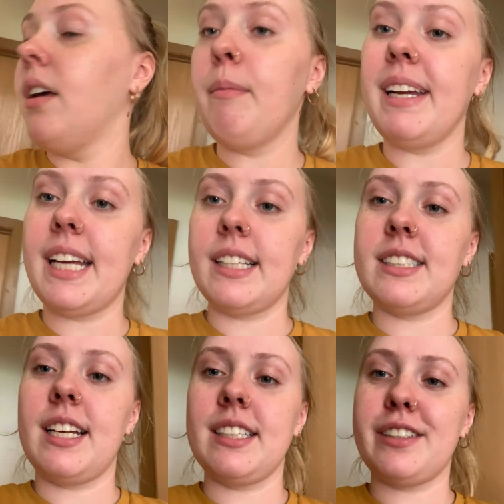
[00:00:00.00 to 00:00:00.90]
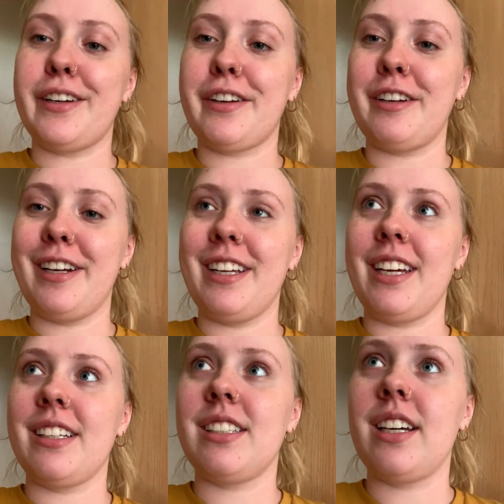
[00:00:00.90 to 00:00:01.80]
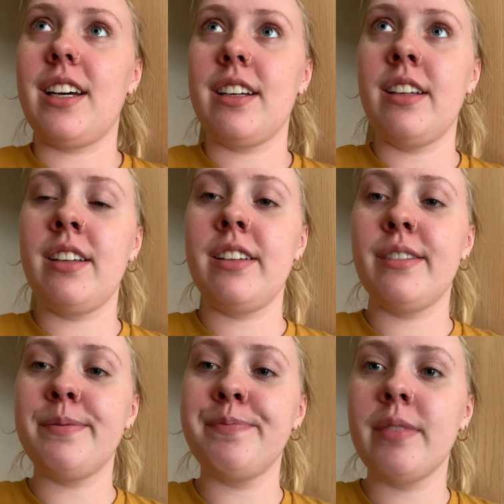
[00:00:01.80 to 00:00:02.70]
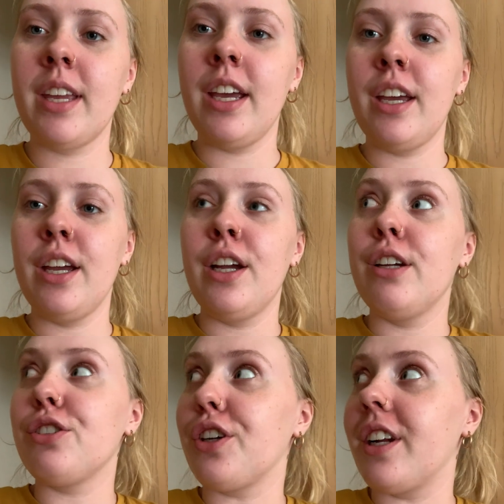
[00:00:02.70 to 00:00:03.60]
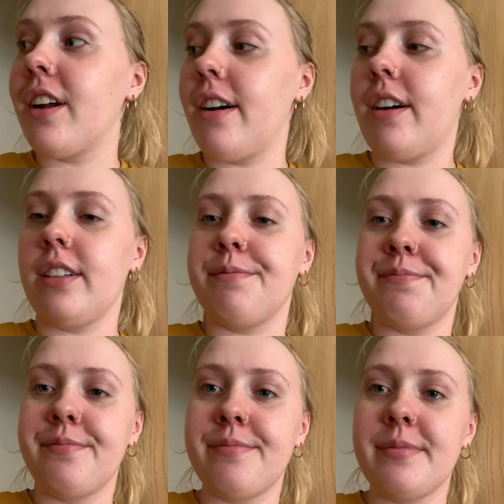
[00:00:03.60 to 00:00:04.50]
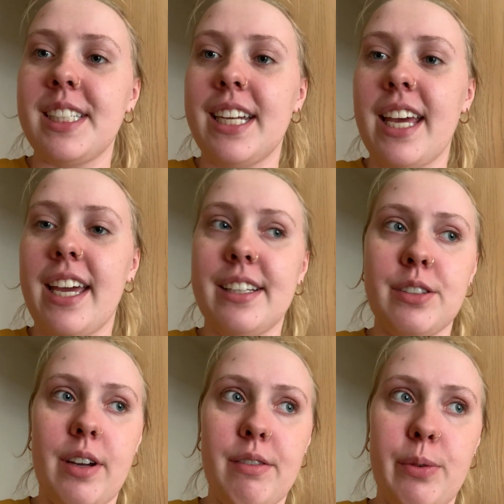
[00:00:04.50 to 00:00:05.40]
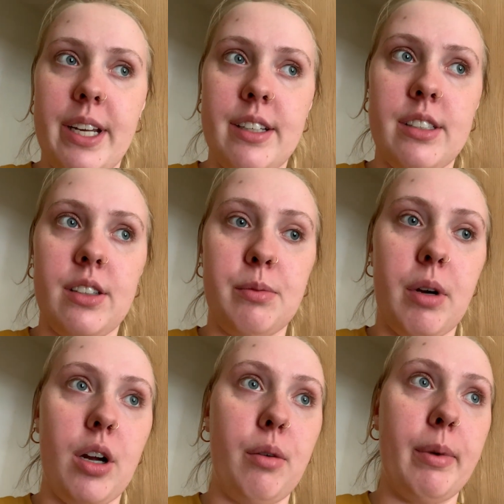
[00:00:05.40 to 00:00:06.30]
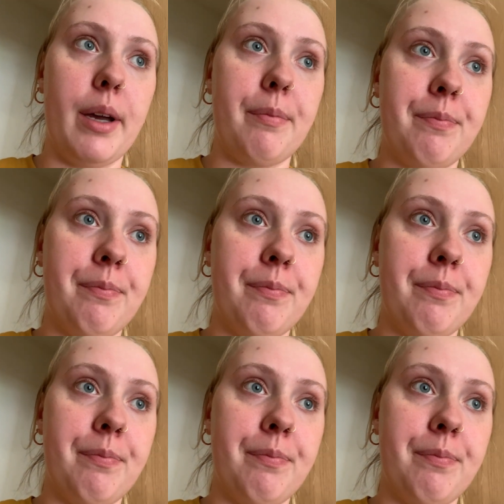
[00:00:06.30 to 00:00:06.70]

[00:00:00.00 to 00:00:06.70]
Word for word: my dad said it's not a good idea to turn it on today, so I have to wait until tomorrow, but